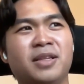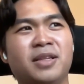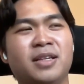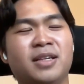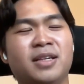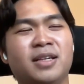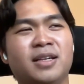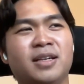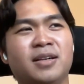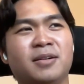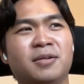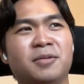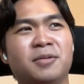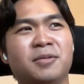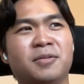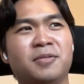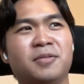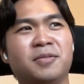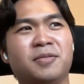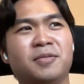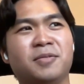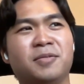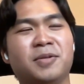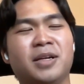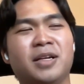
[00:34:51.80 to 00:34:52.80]

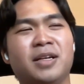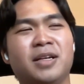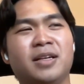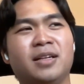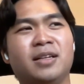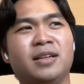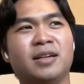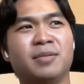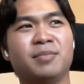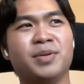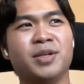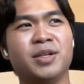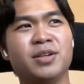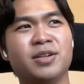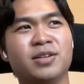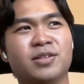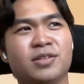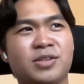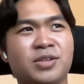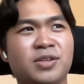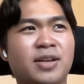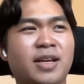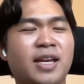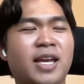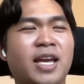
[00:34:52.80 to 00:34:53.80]
the
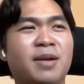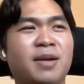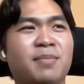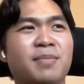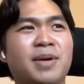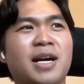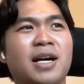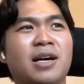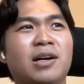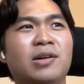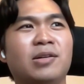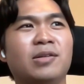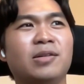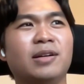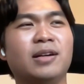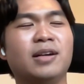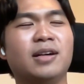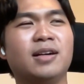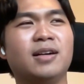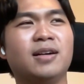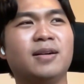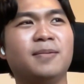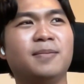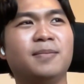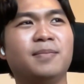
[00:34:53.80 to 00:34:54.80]
computers came out,
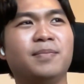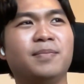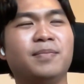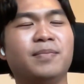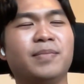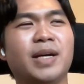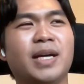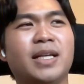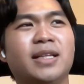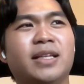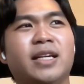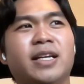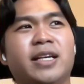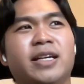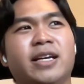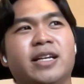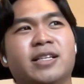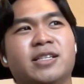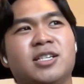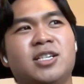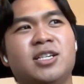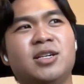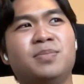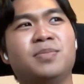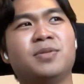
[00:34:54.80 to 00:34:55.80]
and then it
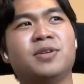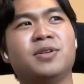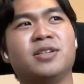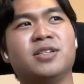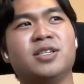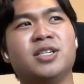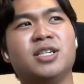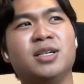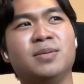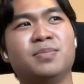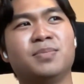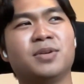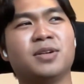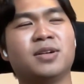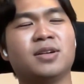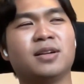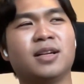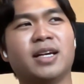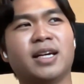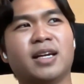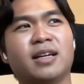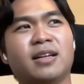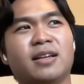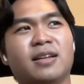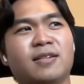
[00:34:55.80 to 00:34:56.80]
gets cheaper and cheaper,
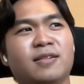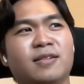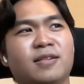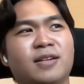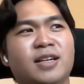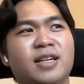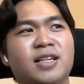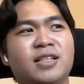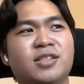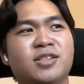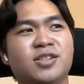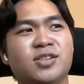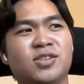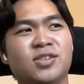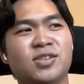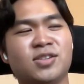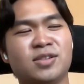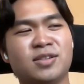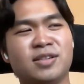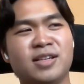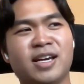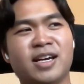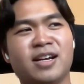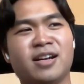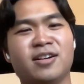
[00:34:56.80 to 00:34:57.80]
like it
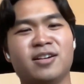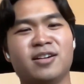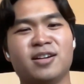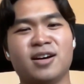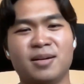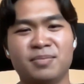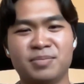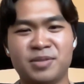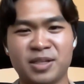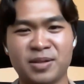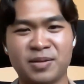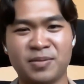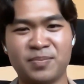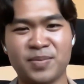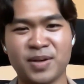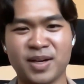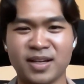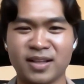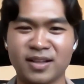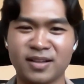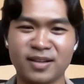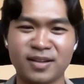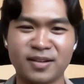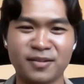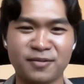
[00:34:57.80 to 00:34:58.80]
just get adopted
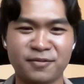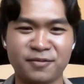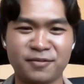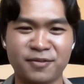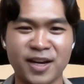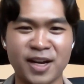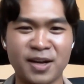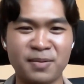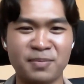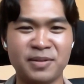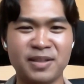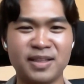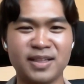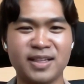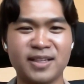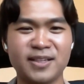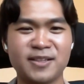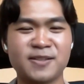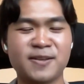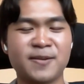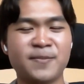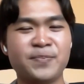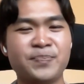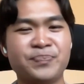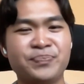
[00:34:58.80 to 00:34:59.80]
by the
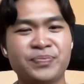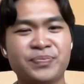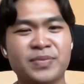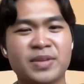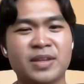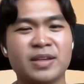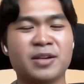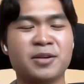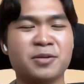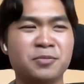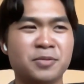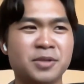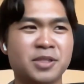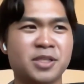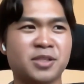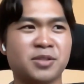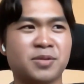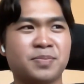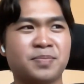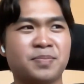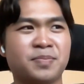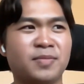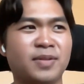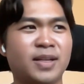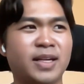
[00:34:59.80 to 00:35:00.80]
families, which
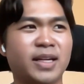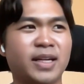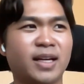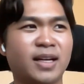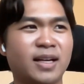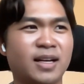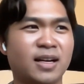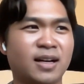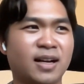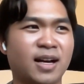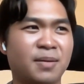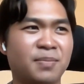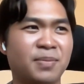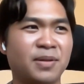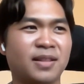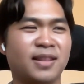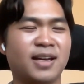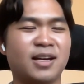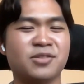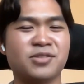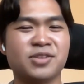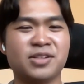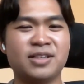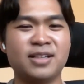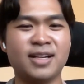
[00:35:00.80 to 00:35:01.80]
is like a couple
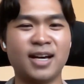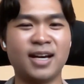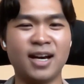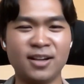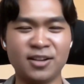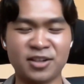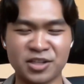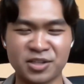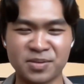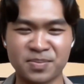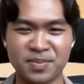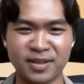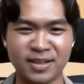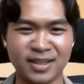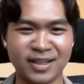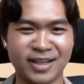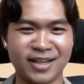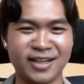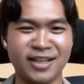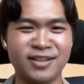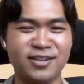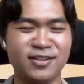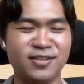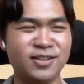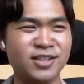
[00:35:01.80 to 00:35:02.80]
thousand dollars, but like
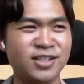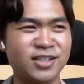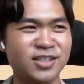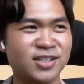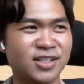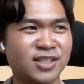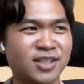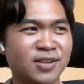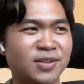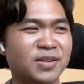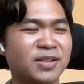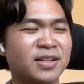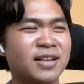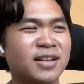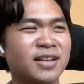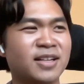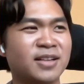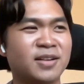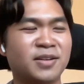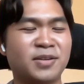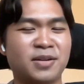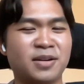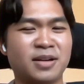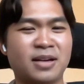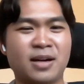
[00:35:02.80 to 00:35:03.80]
in Indonesia, or
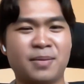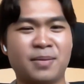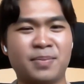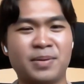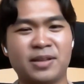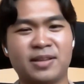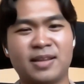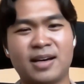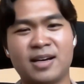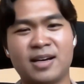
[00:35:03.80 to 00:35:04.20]
a couple